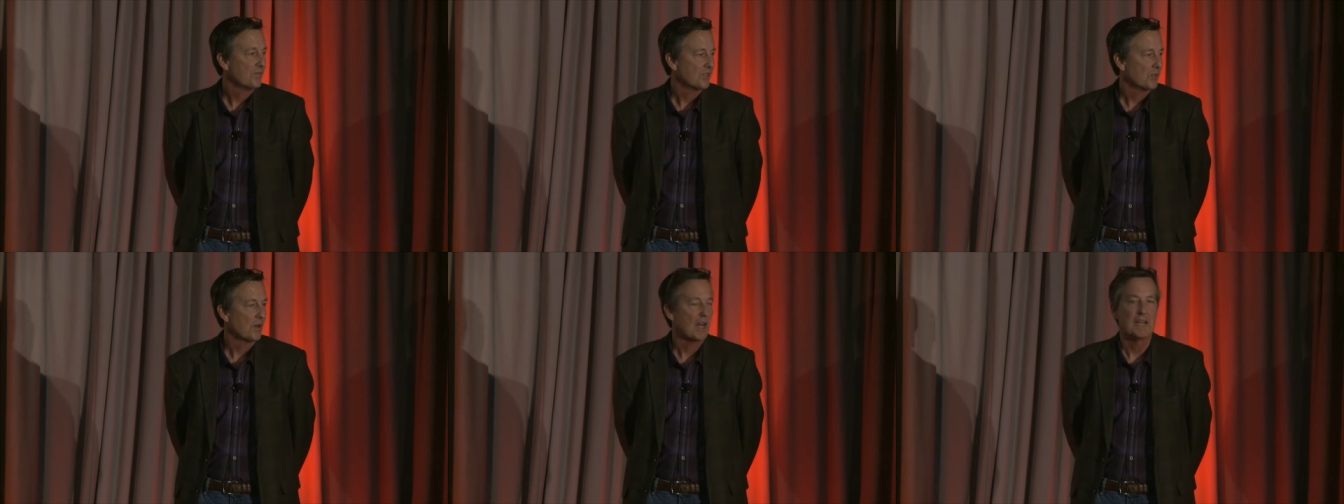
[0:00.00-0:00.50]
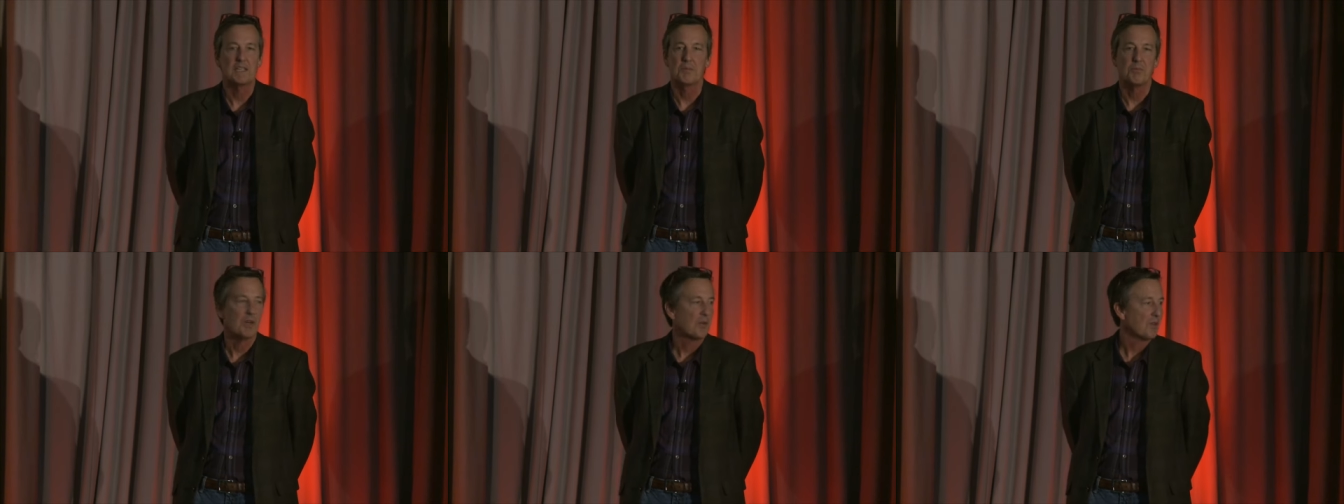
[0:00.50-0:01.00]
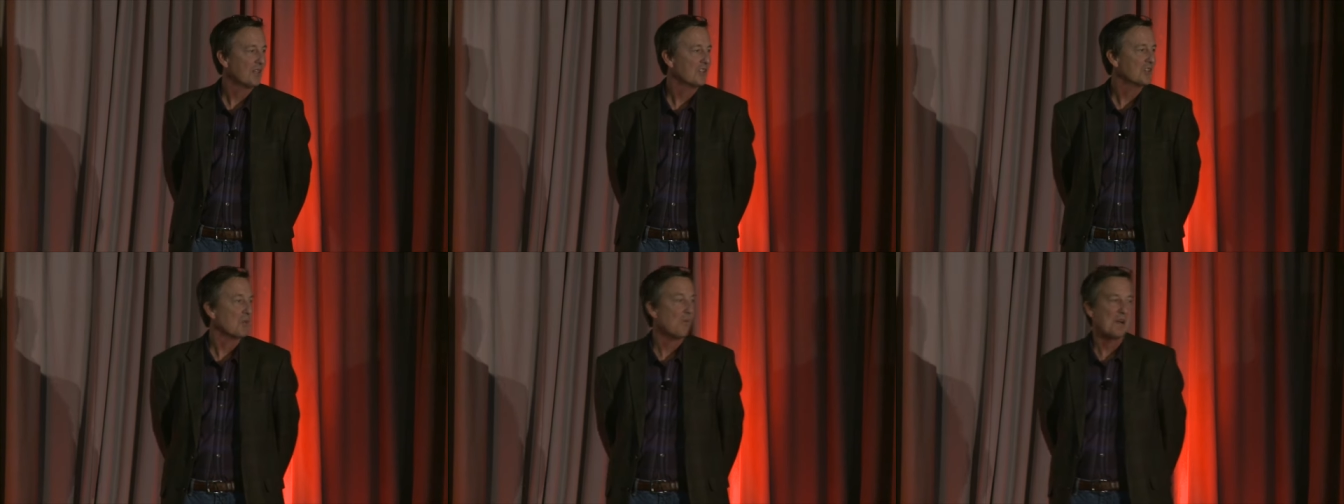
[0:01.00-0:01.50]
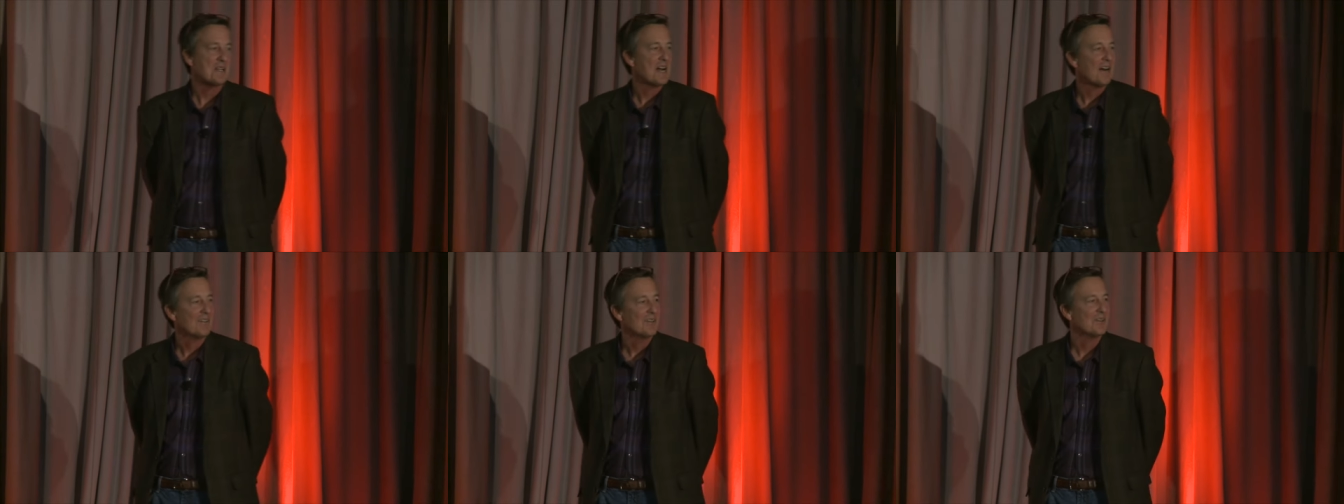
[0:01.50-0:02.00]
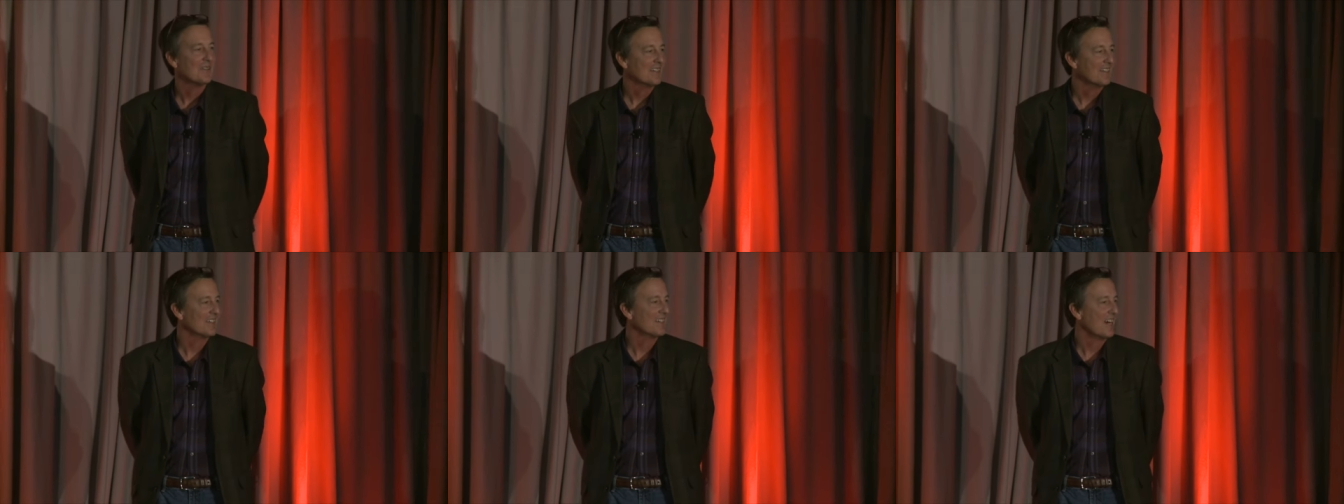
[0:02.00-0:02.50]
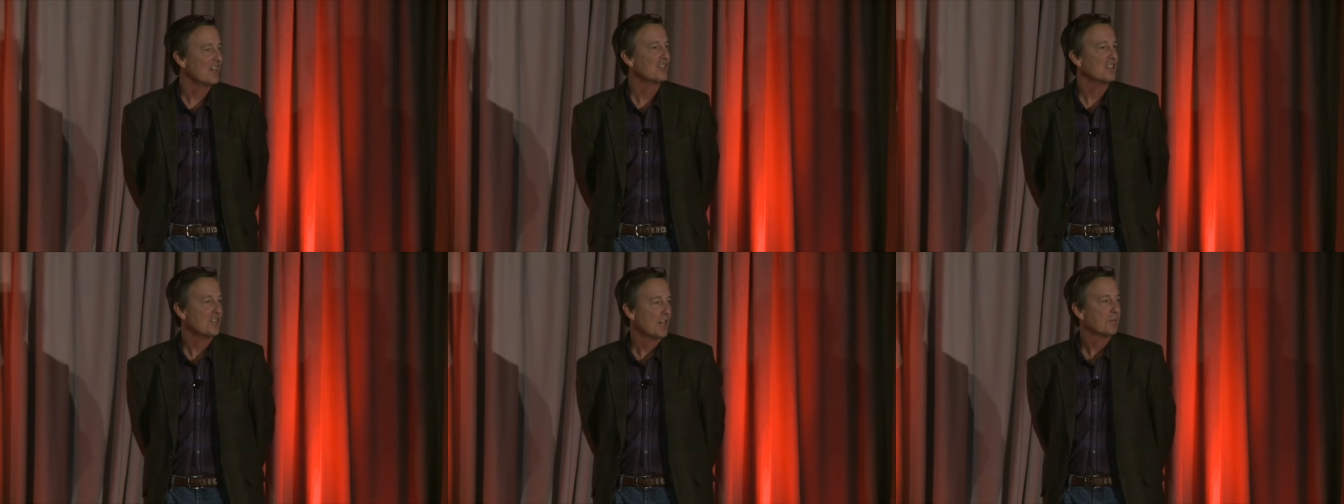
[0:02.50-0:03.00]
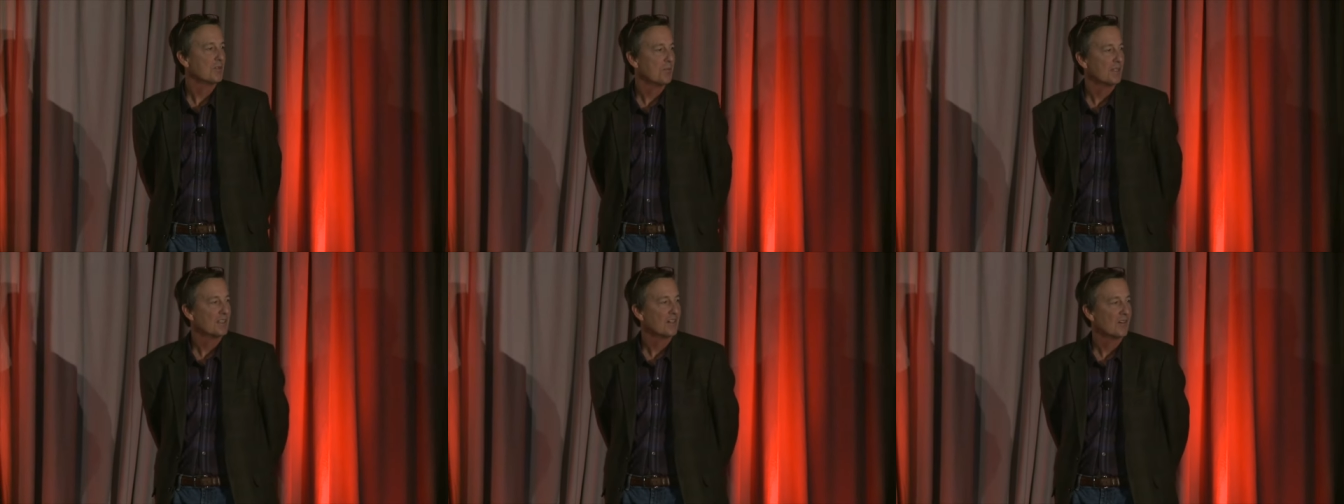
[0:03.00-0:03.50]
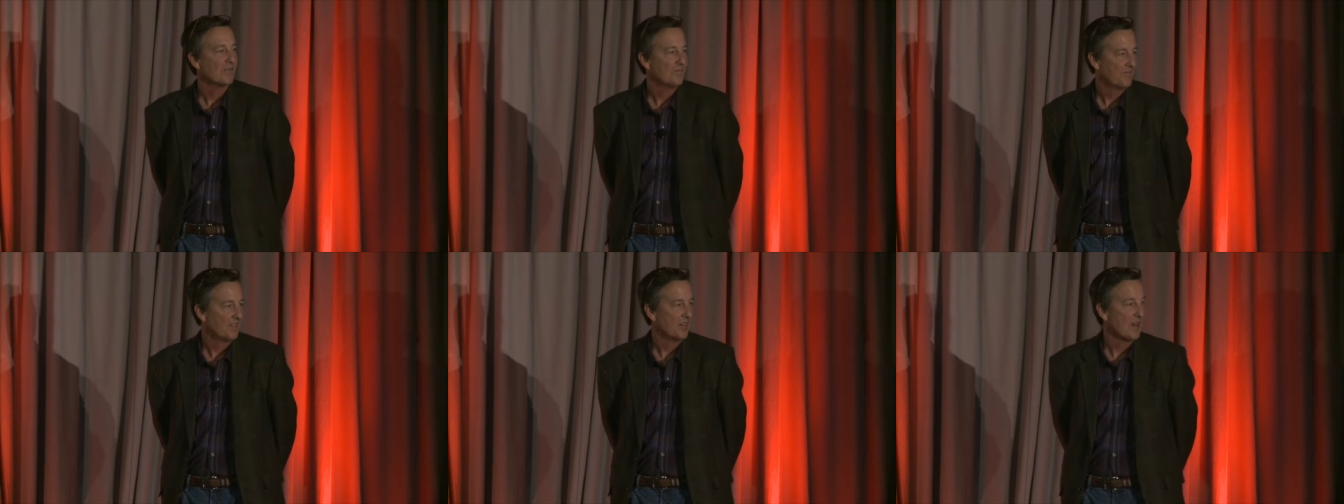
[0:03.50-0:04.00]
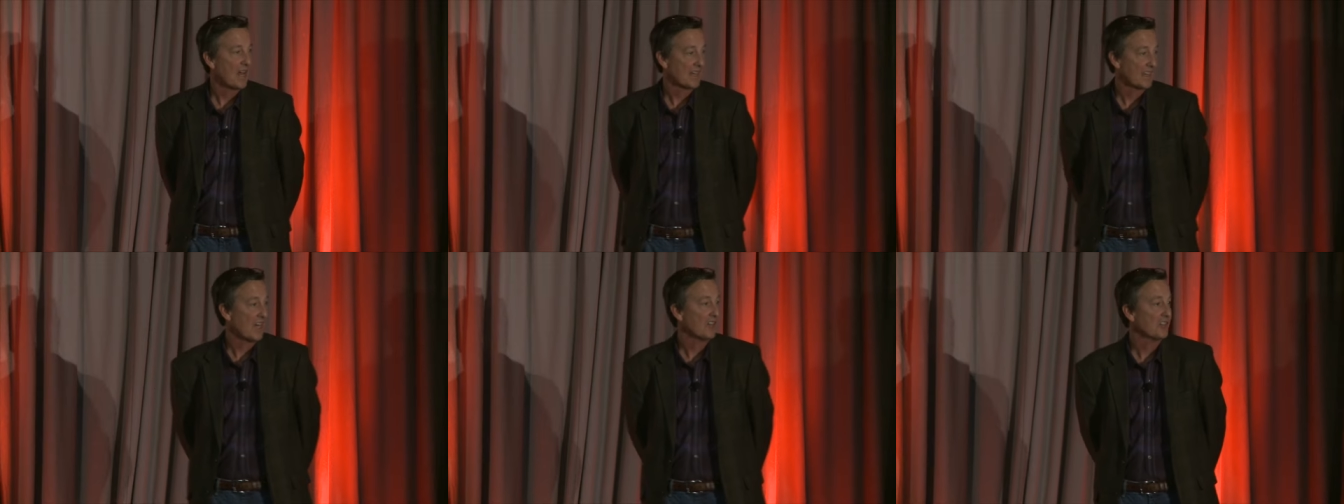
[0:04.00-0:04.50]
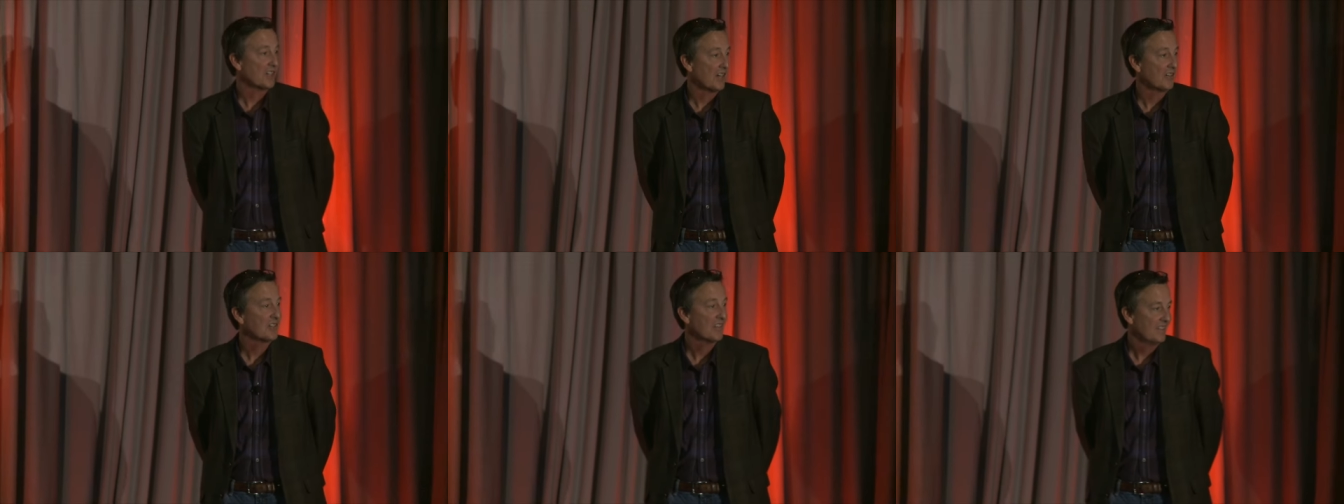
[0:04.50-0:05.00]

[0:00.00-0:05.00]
So we're not at the point where these are $1 uh, IC chips, but they're, they're not $1,000.